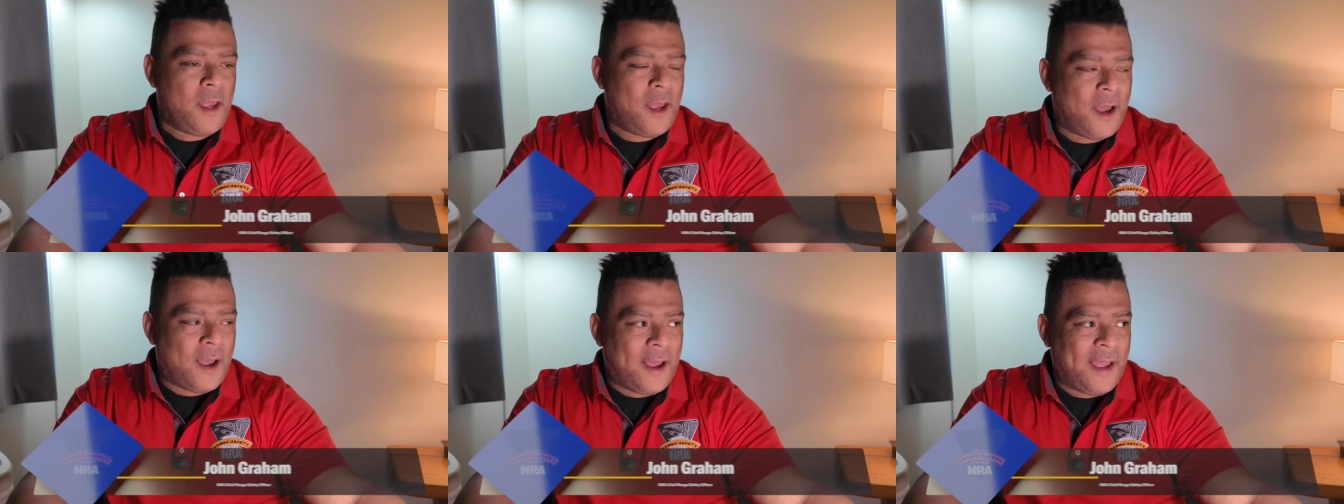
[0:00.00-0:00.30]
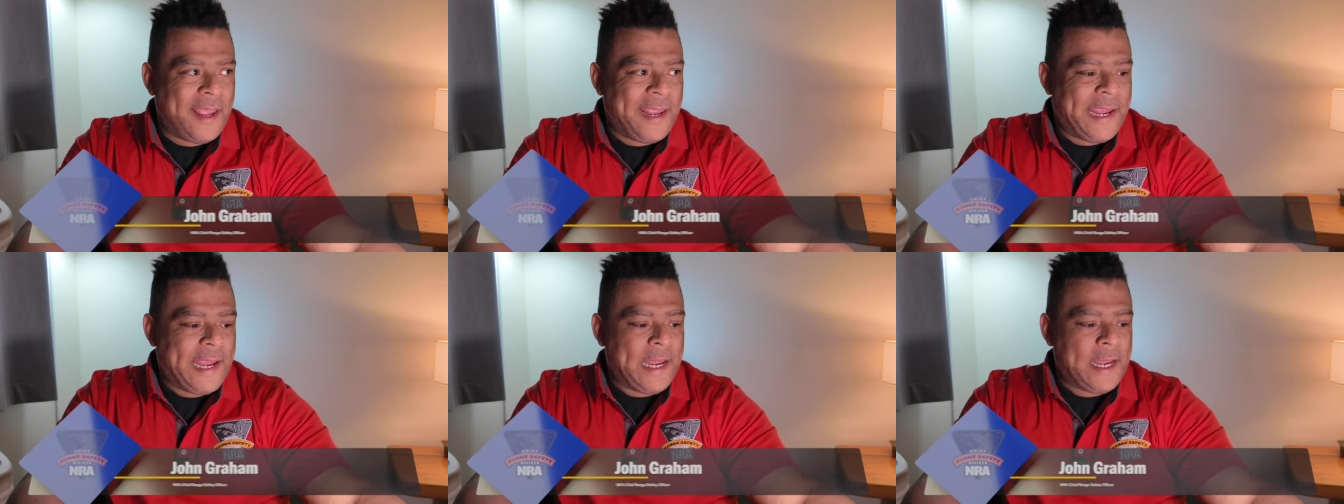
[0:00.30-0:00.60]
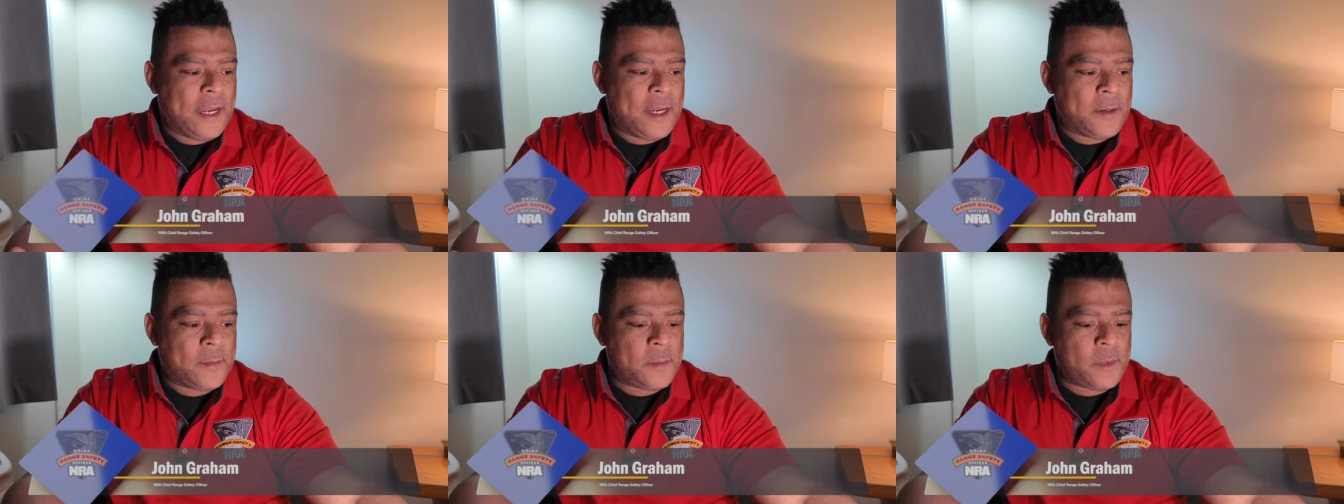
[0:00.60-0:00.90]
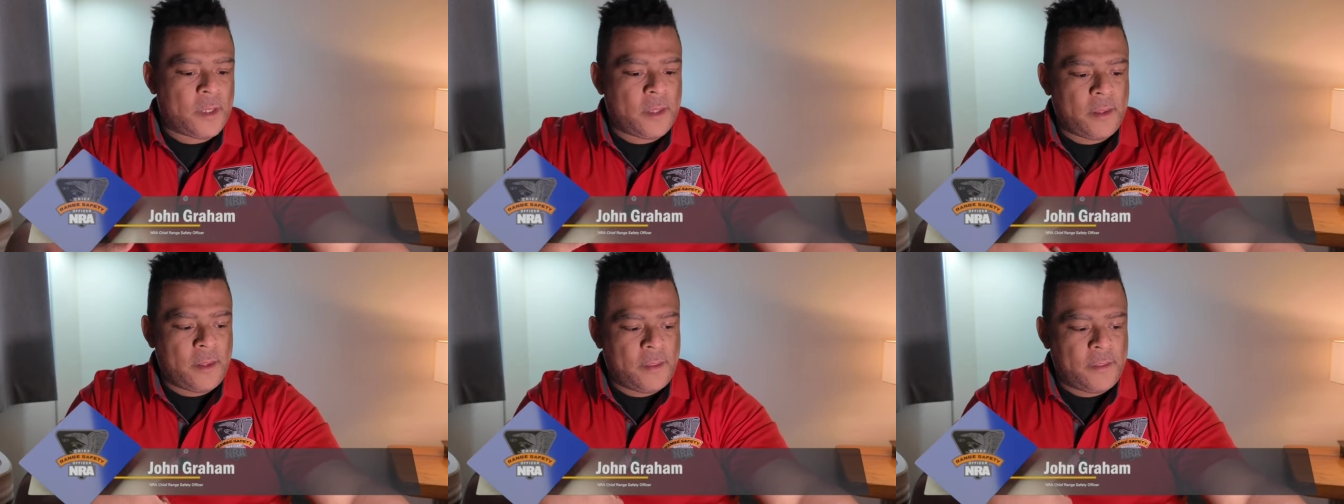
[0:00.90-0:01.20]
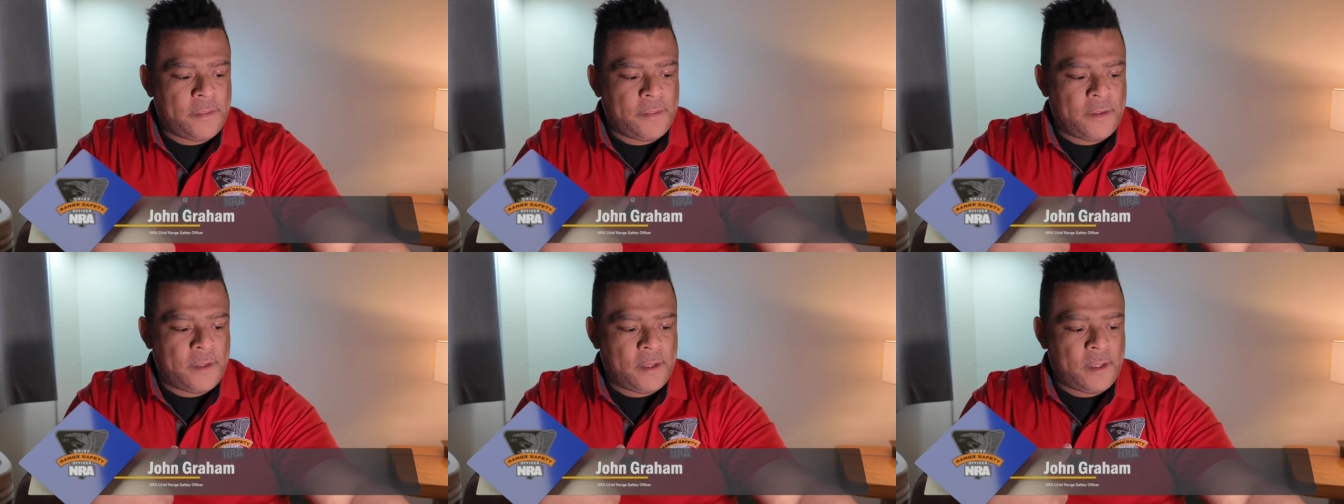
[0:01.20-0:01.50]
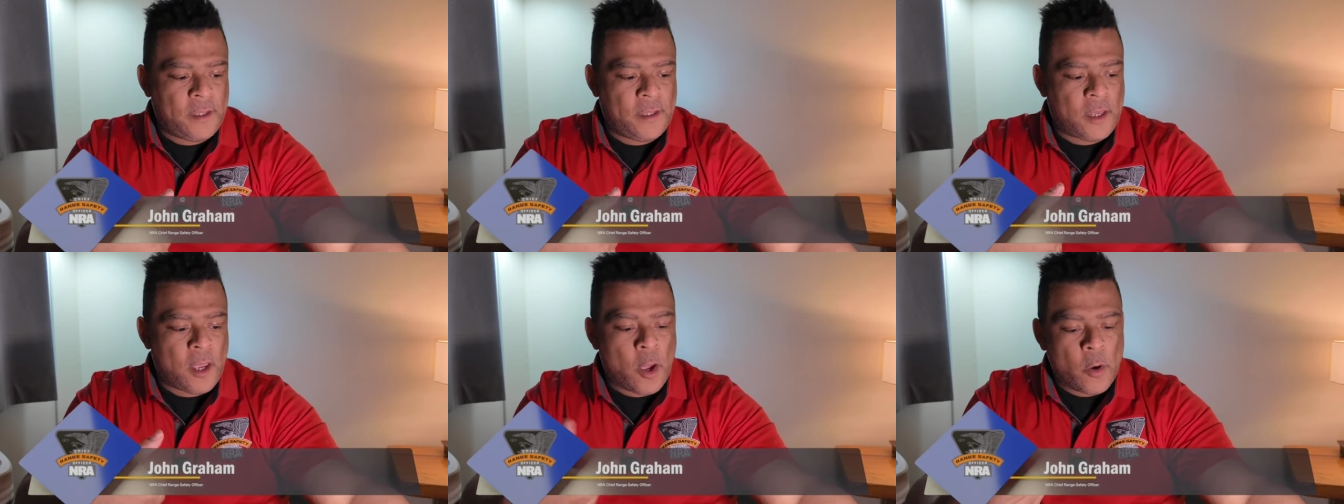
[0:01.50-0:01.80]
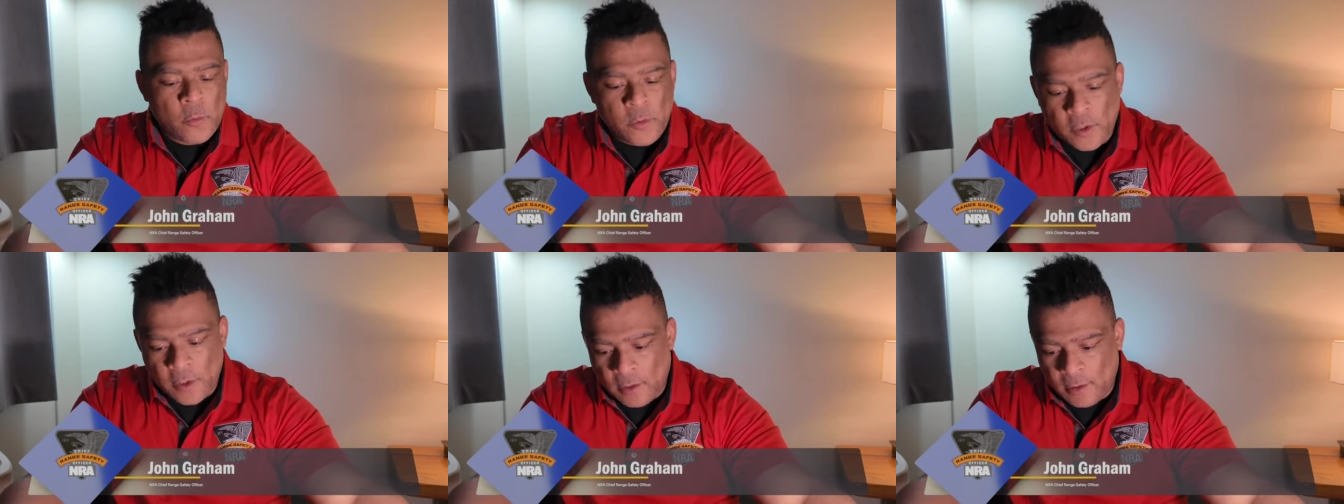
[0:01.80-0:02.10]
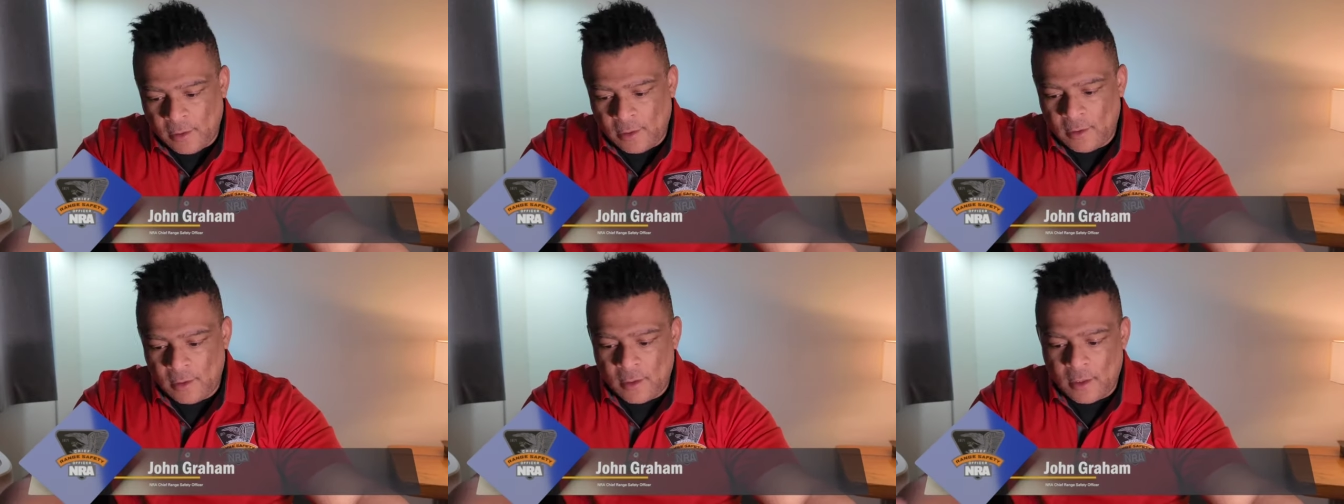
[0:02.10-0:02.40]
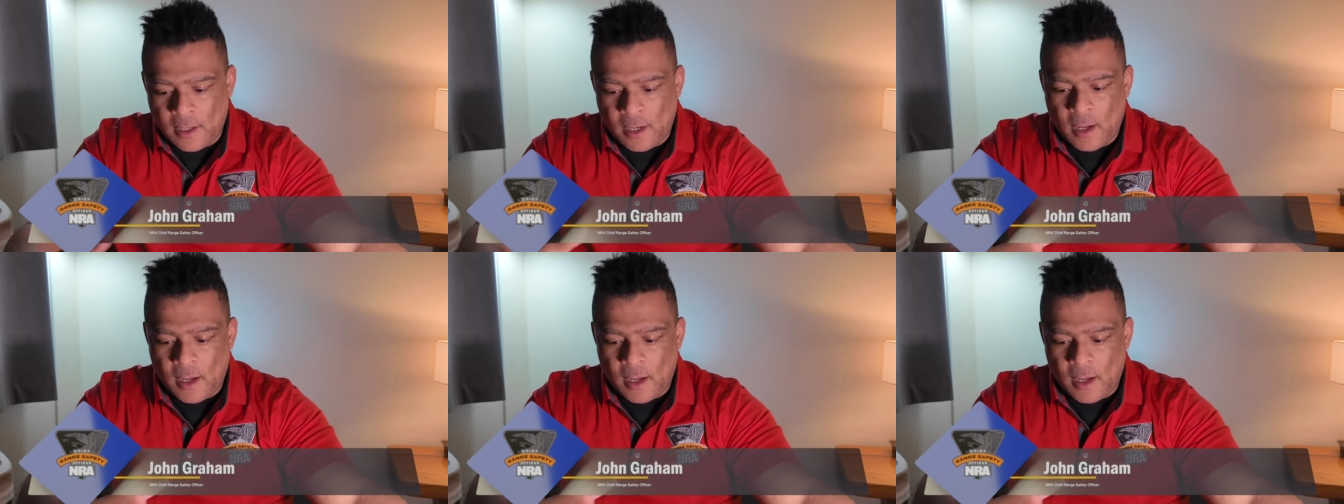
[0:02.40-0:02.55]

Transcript: I am the owner